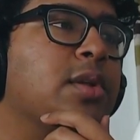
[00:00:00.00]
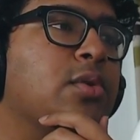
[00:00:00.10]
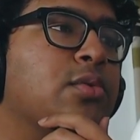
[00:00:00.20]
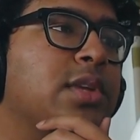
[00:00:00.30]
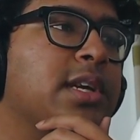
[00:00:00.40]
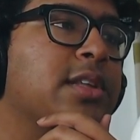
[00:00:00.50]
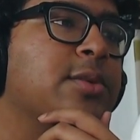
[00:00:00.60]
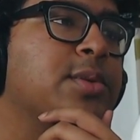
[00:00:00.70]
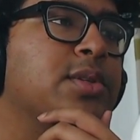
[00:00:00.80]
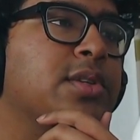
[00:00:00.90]
You'll only get
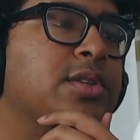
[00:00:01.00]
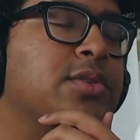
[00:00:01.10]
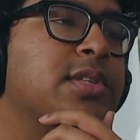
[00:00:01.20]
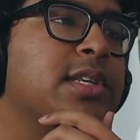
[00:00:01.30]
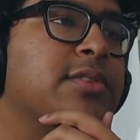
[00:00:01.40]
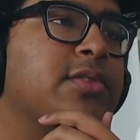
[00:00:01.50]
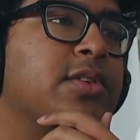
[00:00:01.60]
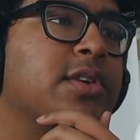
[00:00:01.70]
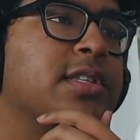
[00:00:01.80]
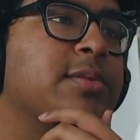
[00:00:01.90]
the opportunity to attend if
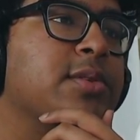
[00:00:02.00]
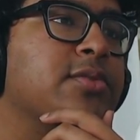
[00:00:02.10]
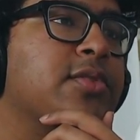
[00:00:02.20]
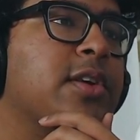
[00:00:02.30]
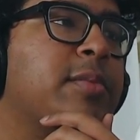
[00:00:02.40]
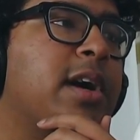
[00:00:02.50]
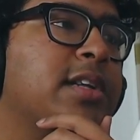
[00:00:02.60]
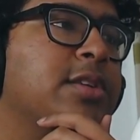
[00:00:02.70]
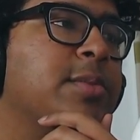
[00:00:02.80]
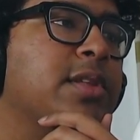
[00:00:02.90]
you're not accepted on firm
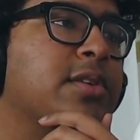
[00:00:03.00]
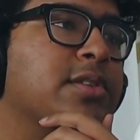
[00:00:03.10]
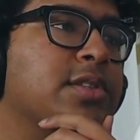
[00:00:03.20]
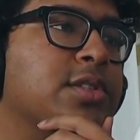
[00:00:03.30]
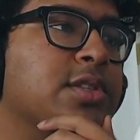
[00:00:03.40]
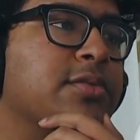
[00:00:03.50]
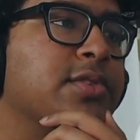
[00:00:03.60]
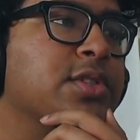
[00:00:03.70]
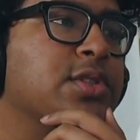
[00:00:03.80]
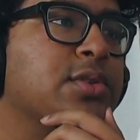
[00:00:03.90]
and you meet the conditions
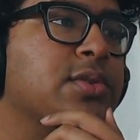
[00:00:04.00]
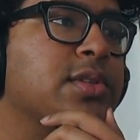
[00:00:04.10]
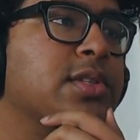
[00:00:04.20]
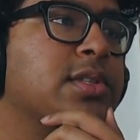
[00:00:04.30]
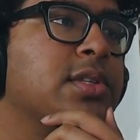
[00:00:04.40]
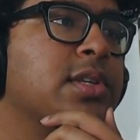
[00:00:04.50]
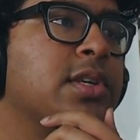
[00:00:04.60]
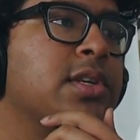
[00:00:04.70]
of insurance.